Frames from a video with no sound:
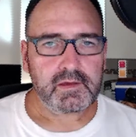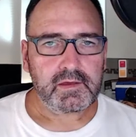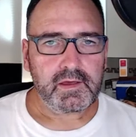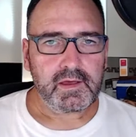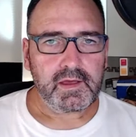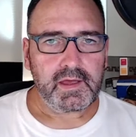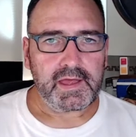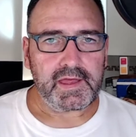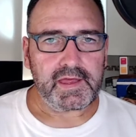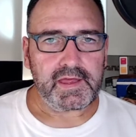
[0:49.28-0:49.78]

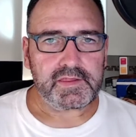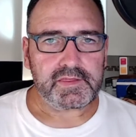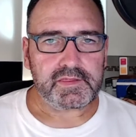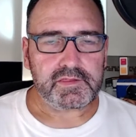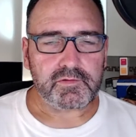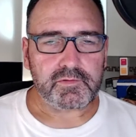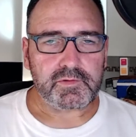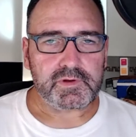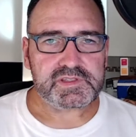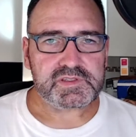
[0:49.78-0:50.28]
And the
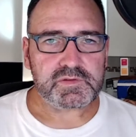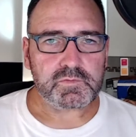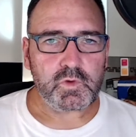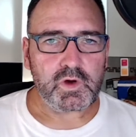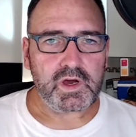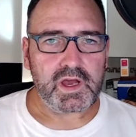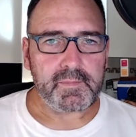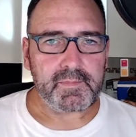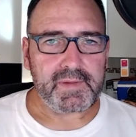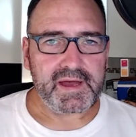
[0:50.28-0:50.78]
reason why
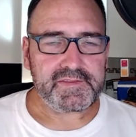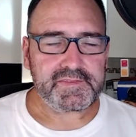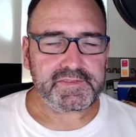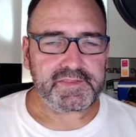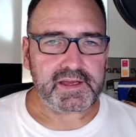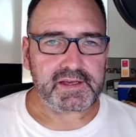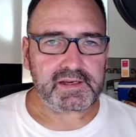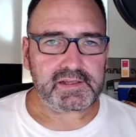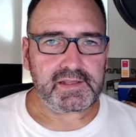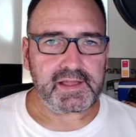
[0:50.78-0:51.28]
I make
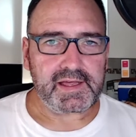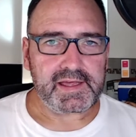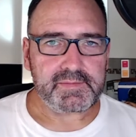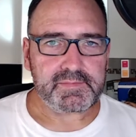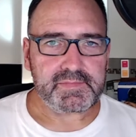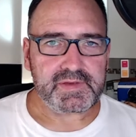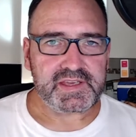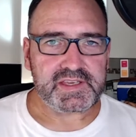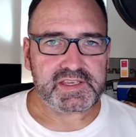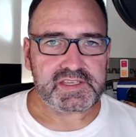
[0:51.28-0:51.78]
that claim
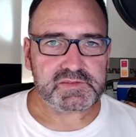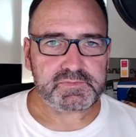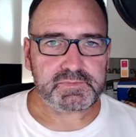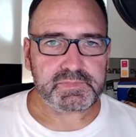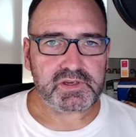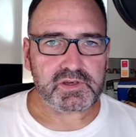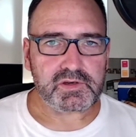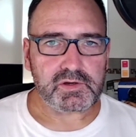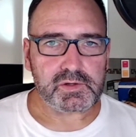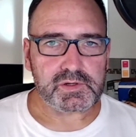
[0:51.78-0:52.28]
is
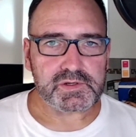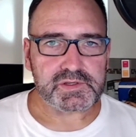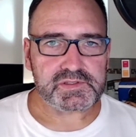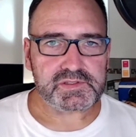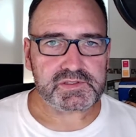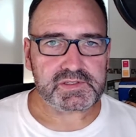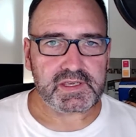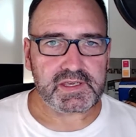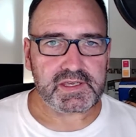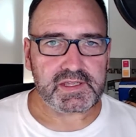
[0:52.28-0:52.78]
because
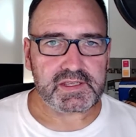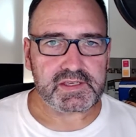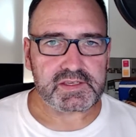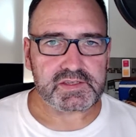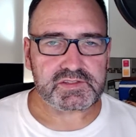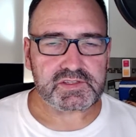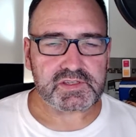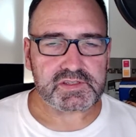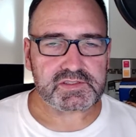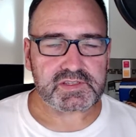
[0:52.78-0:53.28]
it is
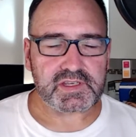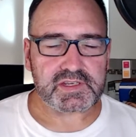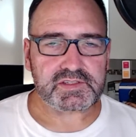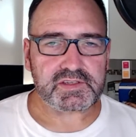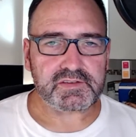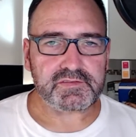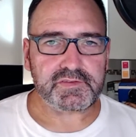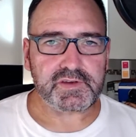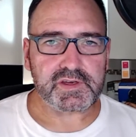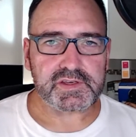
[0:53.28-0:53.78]
just such a
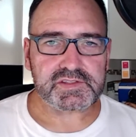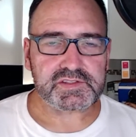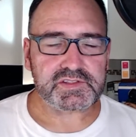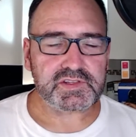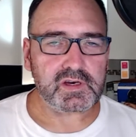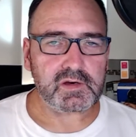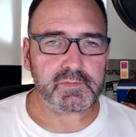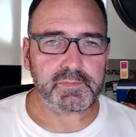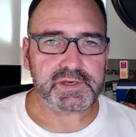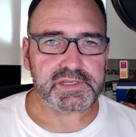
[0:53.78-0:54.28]

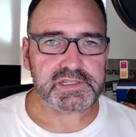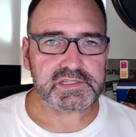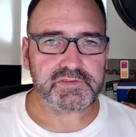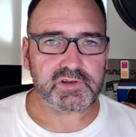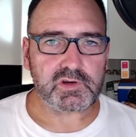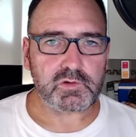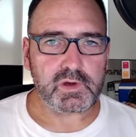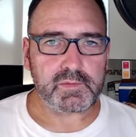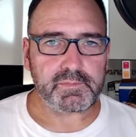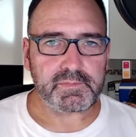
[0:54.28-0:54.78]
versatile piece of
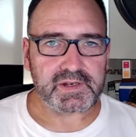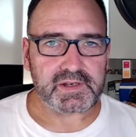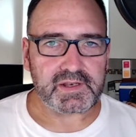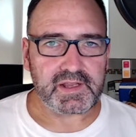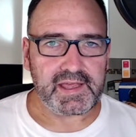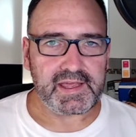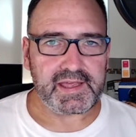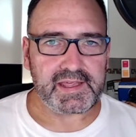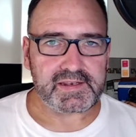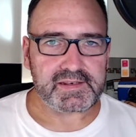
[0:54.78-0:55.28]
equipment,
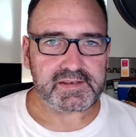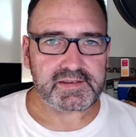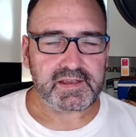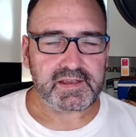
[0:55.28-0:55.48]
and